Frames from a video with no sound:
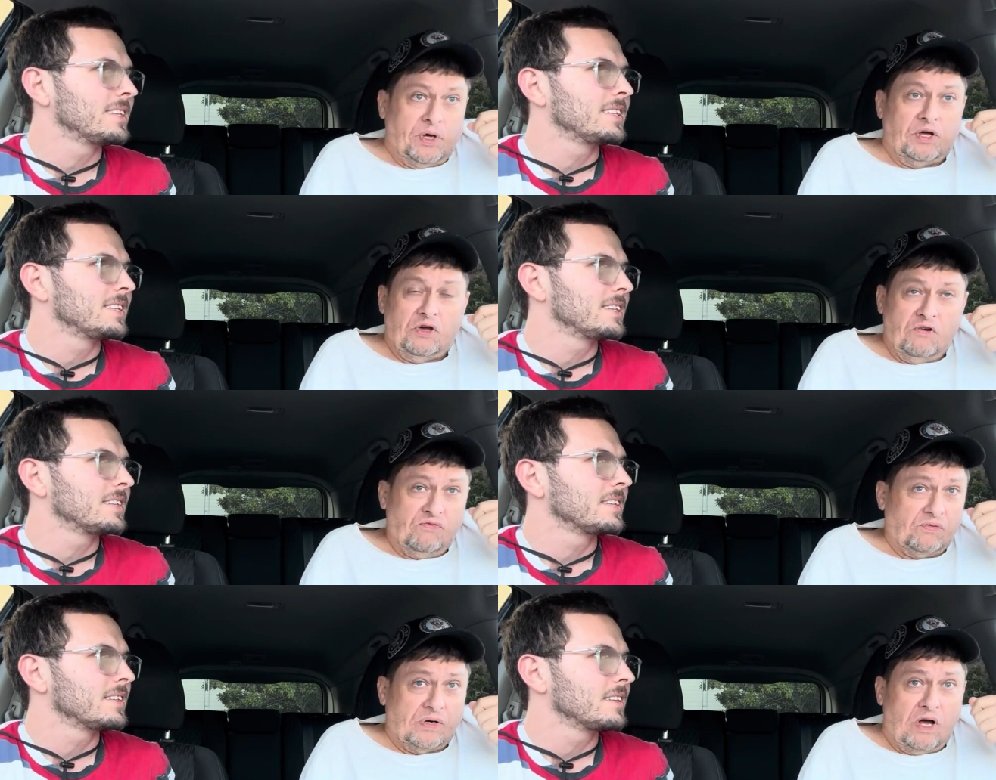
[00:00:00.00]
Speaker 1: But
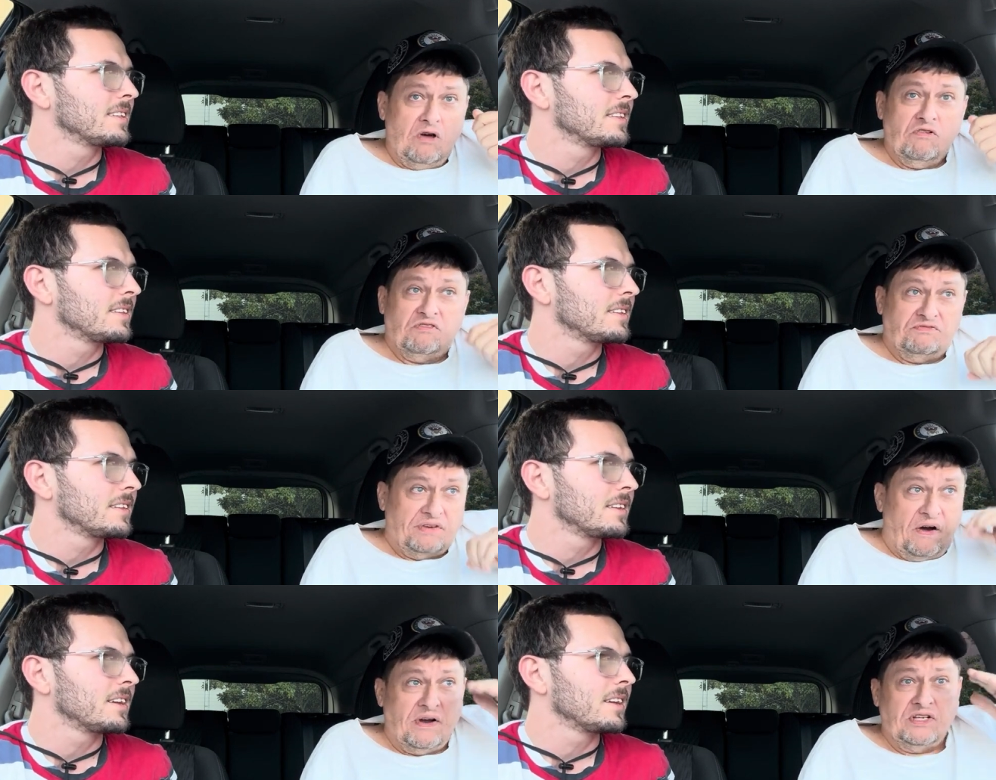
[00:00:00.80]
overall,
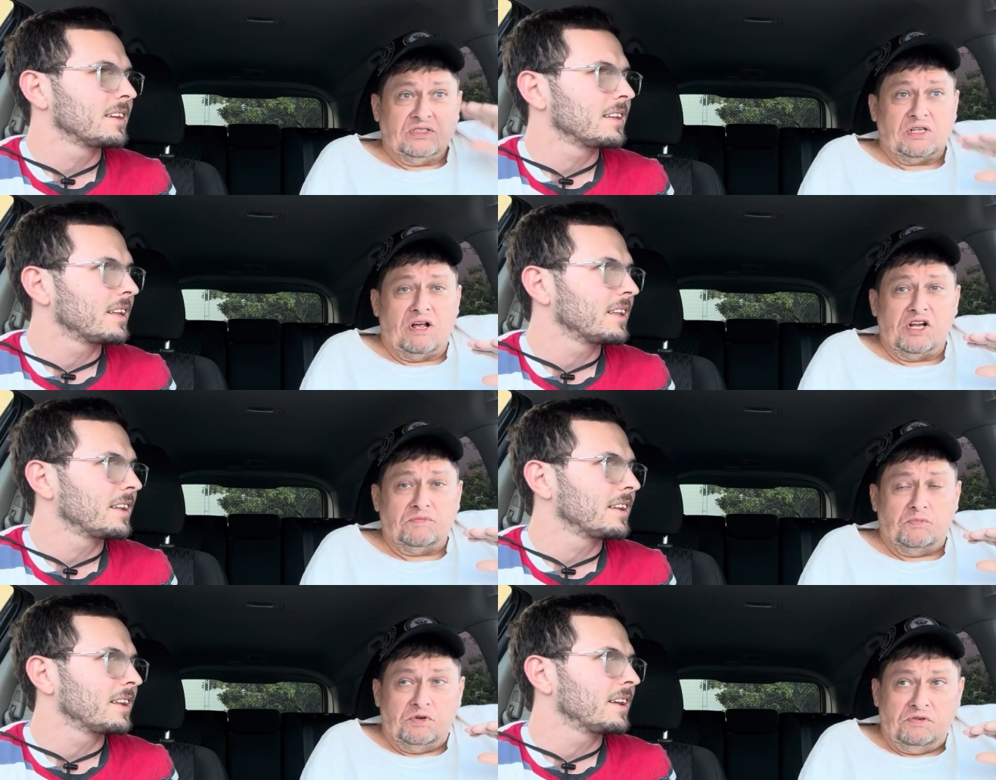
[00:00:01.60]
very solid
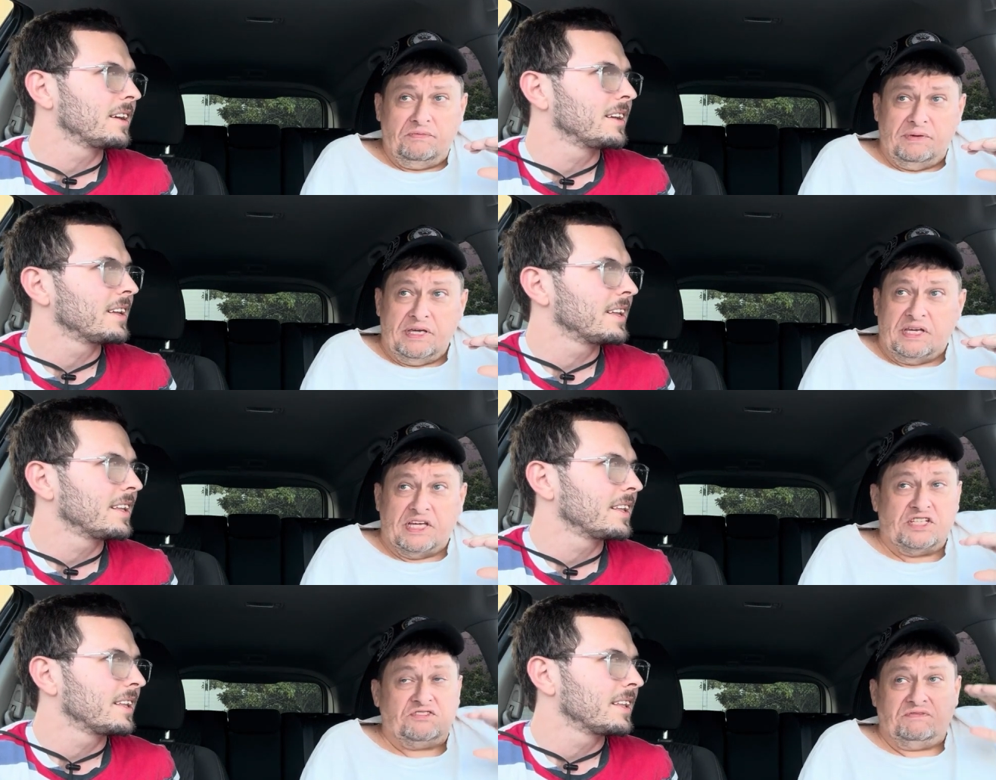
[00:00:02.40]
movie.
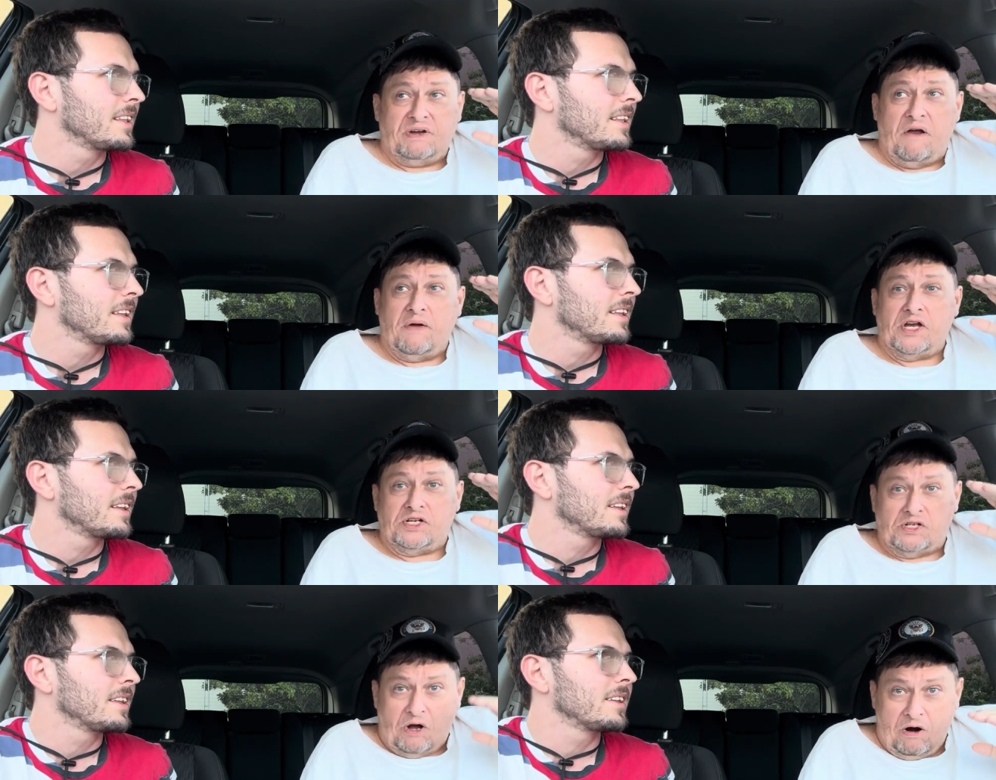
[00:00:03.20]
Speaker 2: It's very
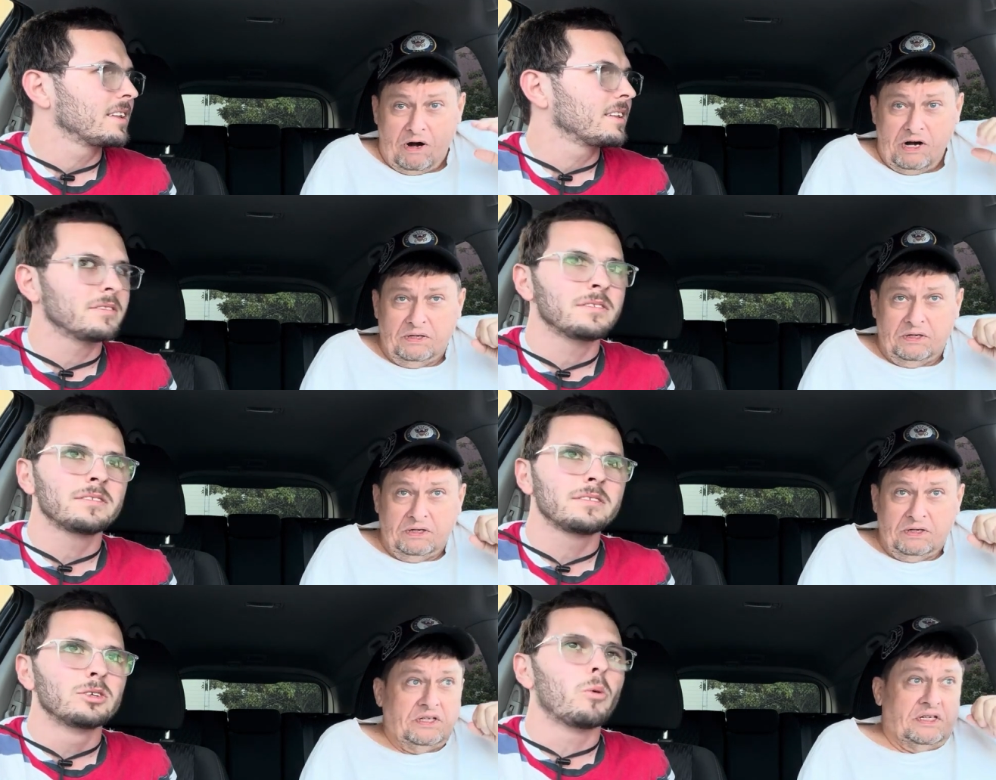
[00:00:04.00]
dark.
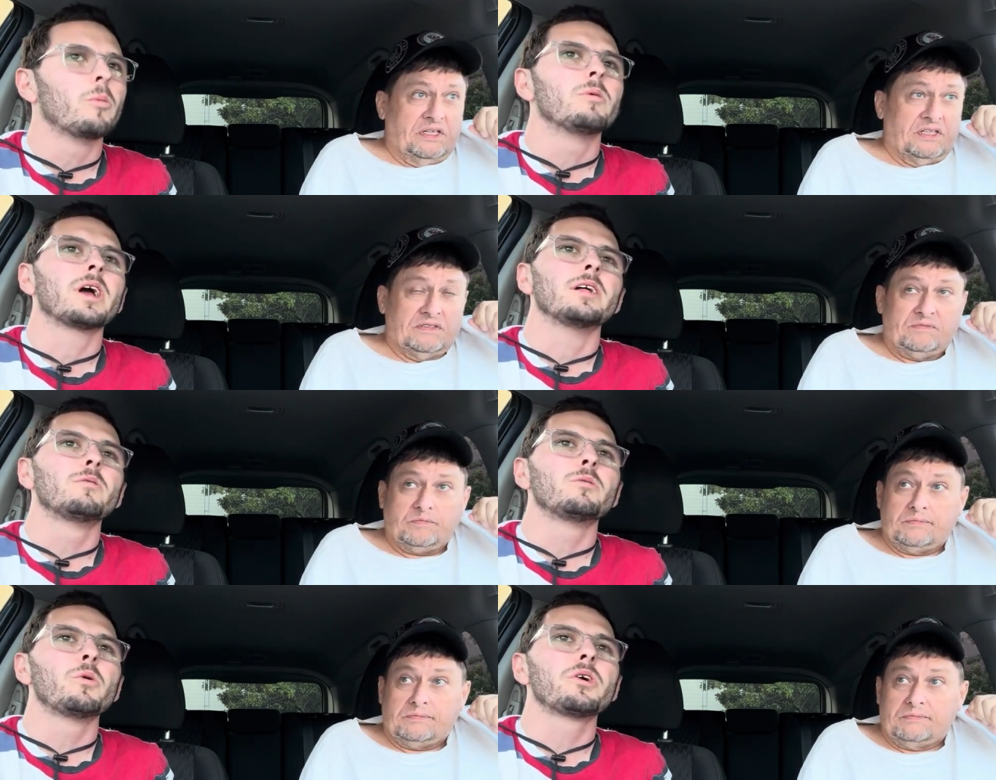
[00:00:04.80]
So okay,
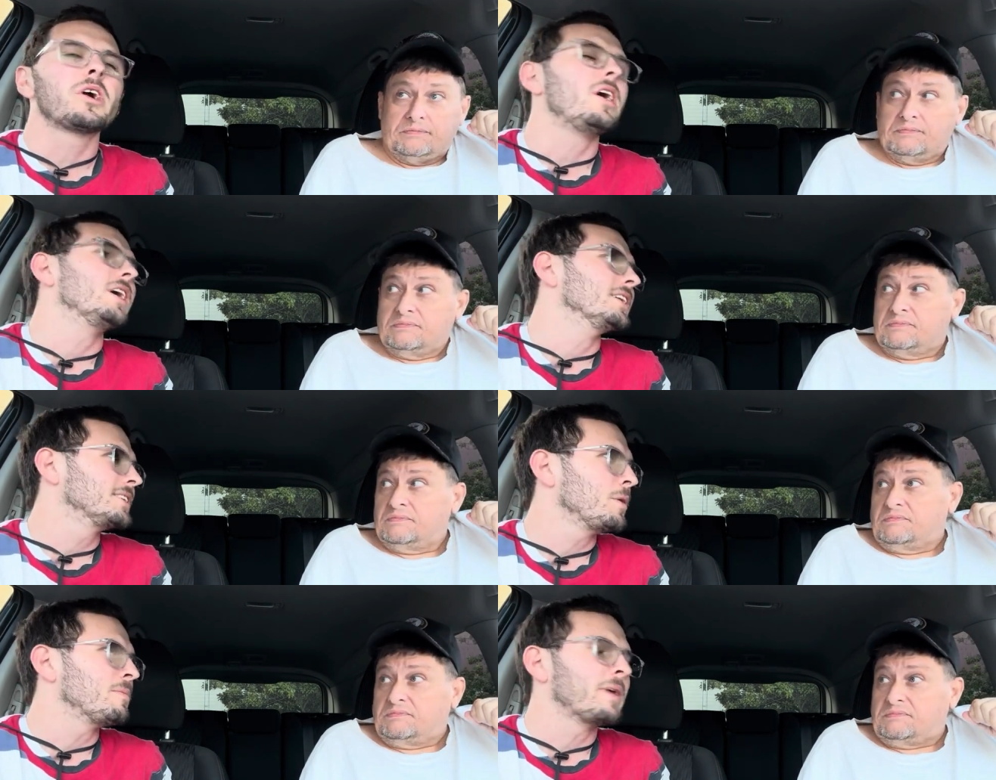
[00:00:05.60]
what are your cons?
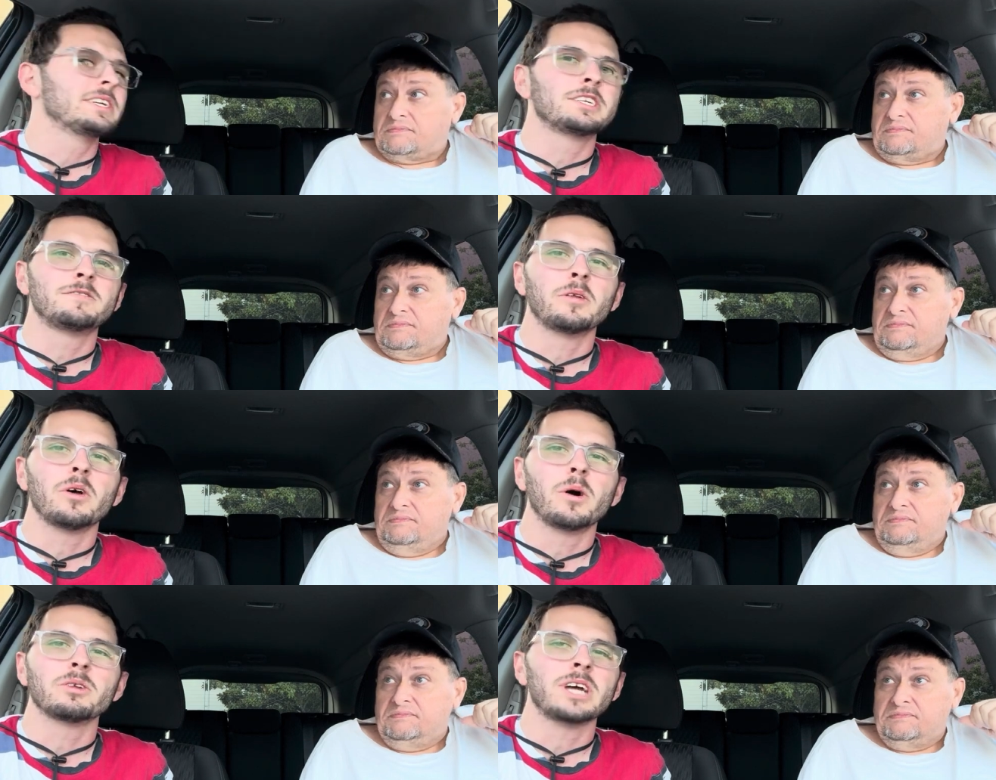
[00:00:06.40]
We've been praising this film the
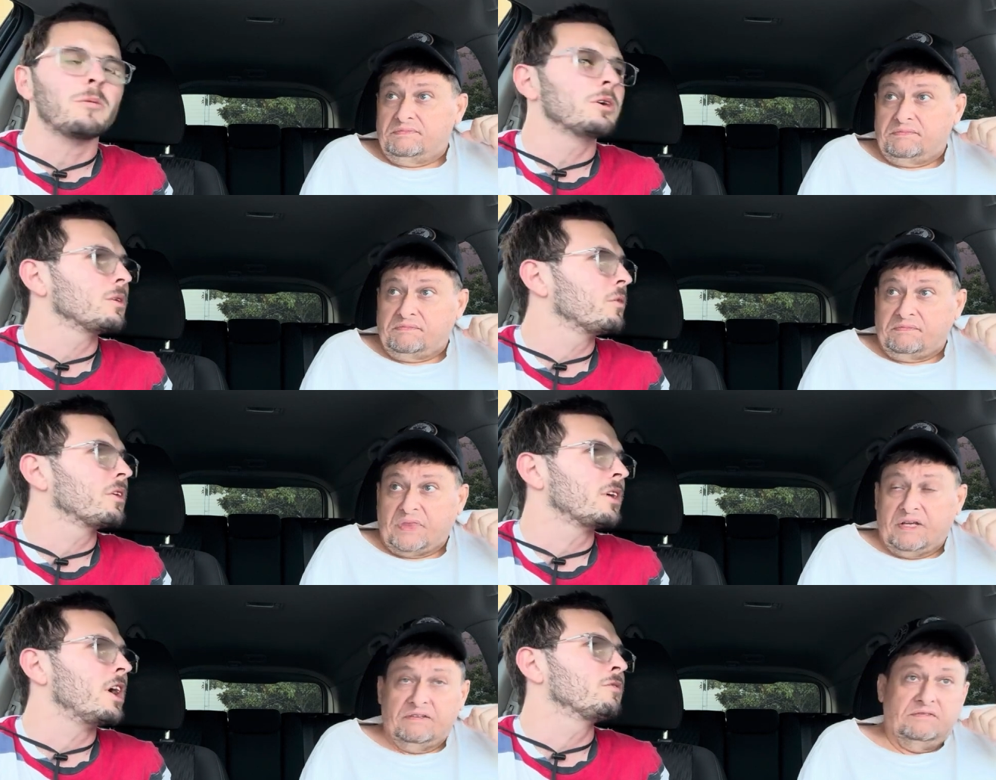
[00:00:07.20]
whole time. What are
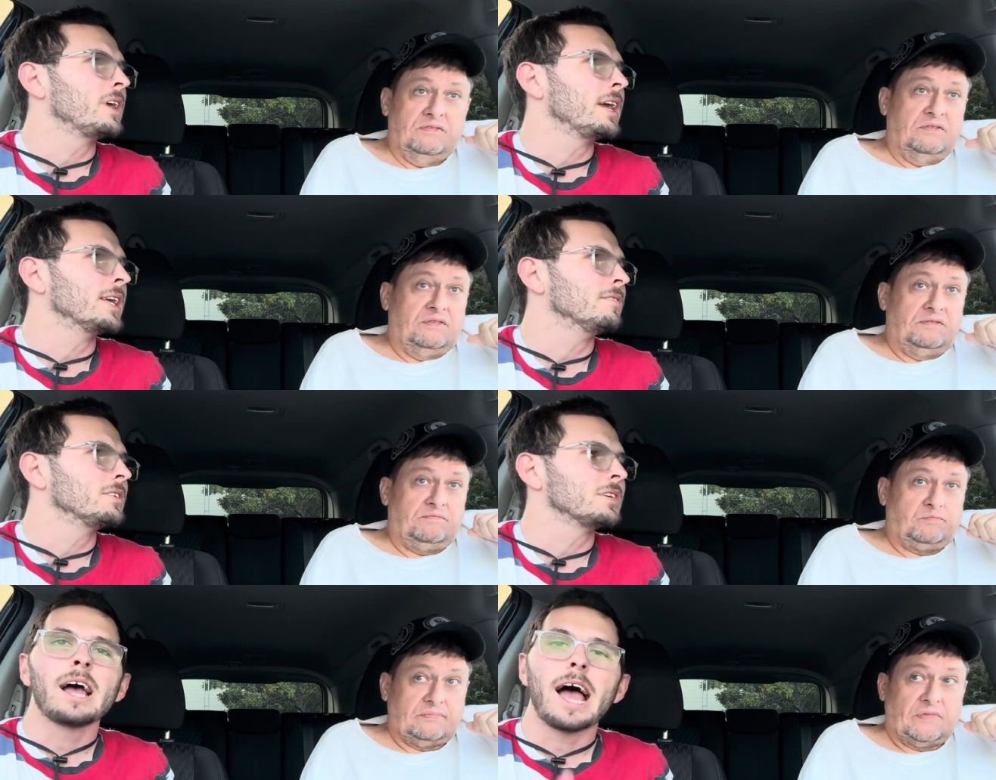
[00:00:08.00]
the cons we gotta give it? Because